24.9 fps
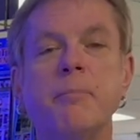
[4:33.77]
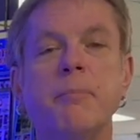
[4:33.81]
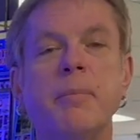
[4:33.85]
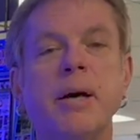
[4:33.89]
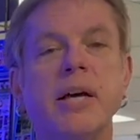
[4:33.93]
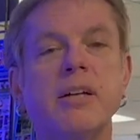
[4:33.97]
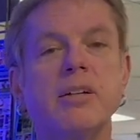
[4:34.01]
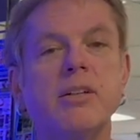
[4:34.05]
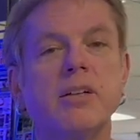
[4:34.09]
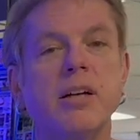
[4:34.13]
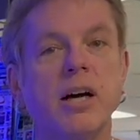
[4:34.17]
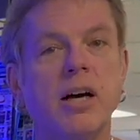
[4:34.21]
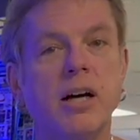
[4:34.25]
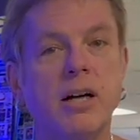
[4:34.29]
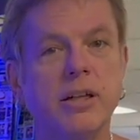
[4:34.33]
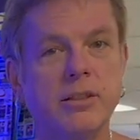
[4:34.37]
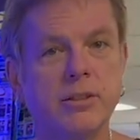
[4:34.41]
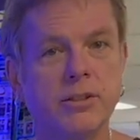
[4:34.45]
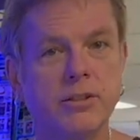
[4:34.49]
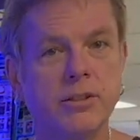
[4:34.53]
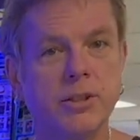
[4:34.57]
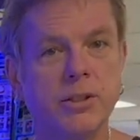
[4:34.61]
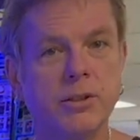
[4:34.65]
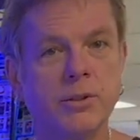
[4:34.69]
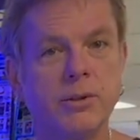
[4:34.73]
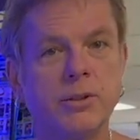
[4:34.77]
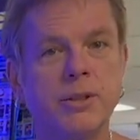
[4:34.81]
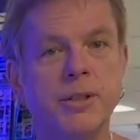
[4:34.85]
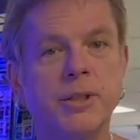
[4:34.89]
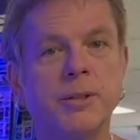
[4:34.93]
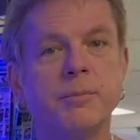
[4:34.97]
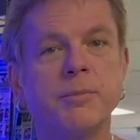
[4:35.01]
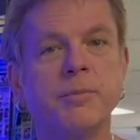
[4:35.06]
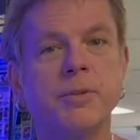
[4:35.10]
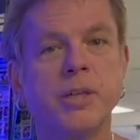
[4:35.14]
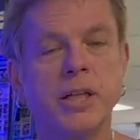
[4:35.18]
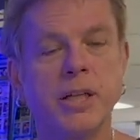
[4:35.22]
Better to underdo
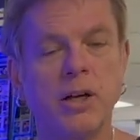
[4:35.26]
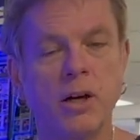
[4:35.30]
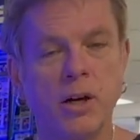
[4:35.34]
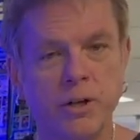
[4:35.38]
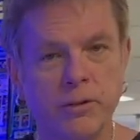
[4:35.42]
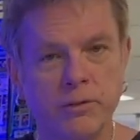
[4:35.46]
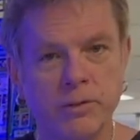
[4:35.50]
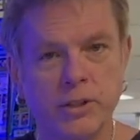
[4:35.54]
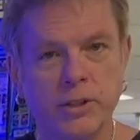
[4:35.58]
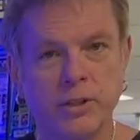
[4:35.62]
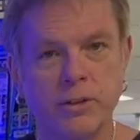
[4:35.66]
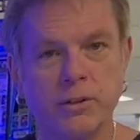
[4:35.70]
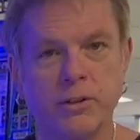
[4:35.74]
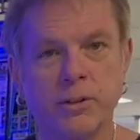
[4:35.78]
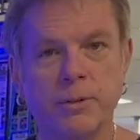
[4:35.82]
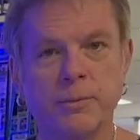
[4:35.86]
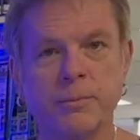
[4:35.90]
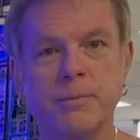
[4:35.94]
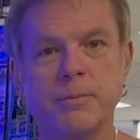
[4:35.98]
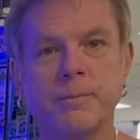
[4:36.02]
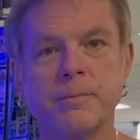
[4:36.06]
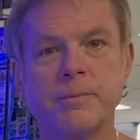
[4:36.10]
them than overdo them.